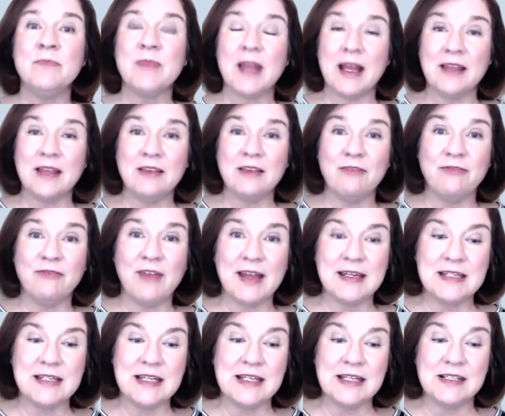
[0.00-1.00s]
And the
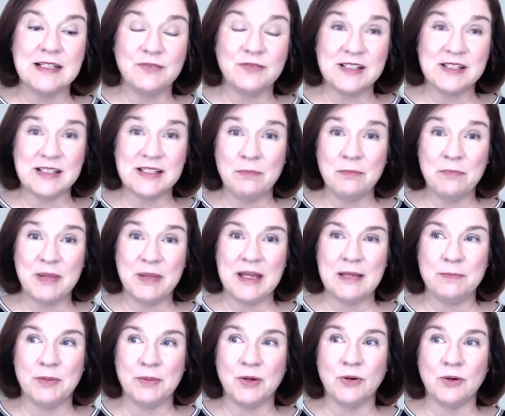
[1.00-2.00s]
fact is, for some
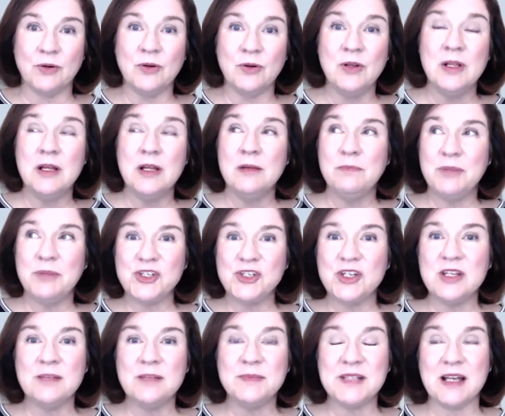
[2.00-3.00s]
people,
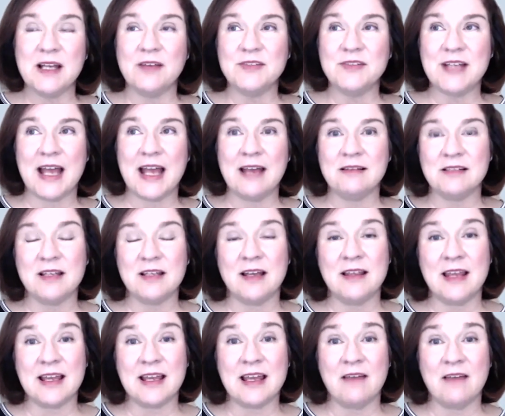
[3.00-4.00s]
pushing themselves
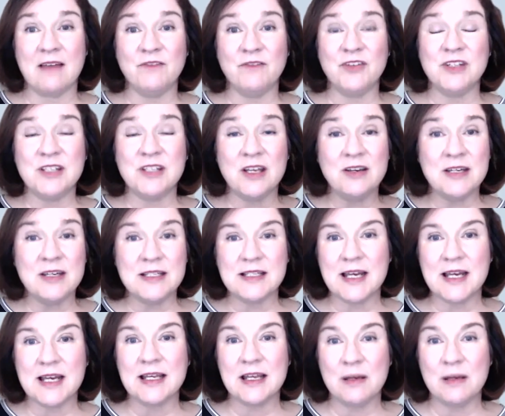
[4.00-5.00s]
outside their comfort zone is
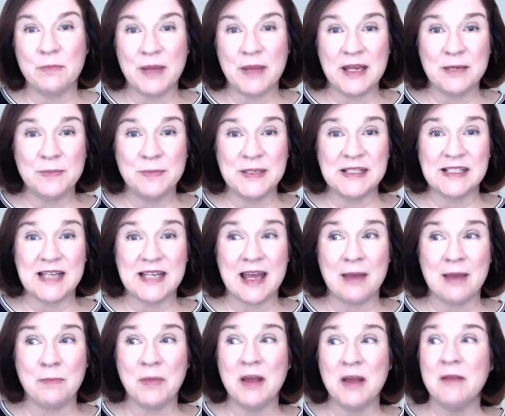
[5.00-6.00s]
taking a baby
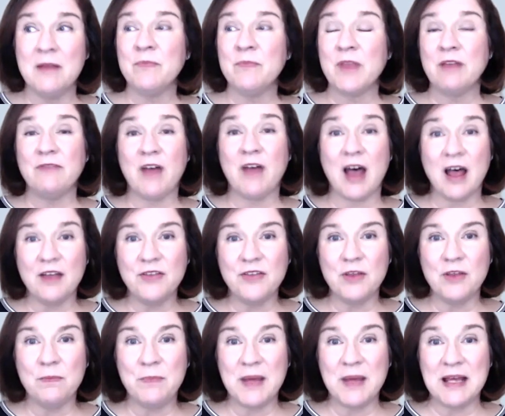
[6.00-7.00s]
step. For
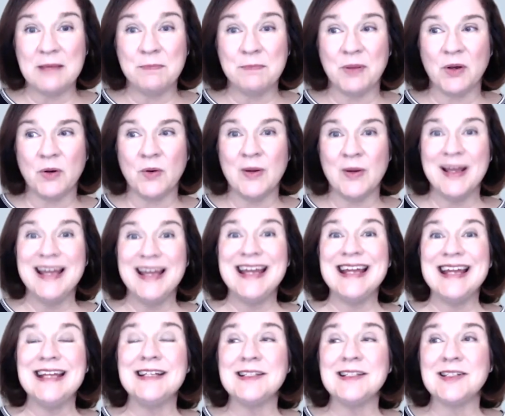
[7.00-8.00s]
other people,
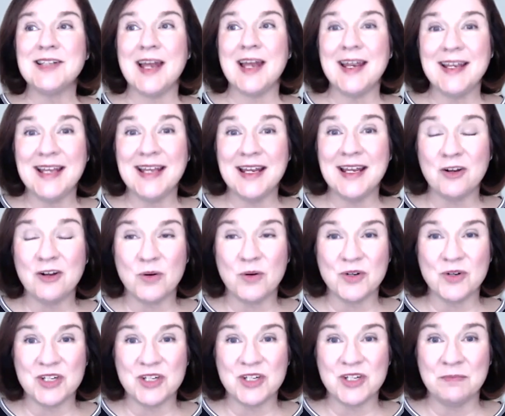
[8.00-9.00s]
it's taking a
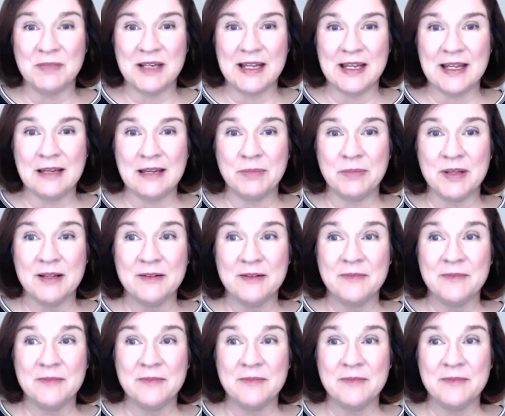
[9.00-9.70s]
quantum leap.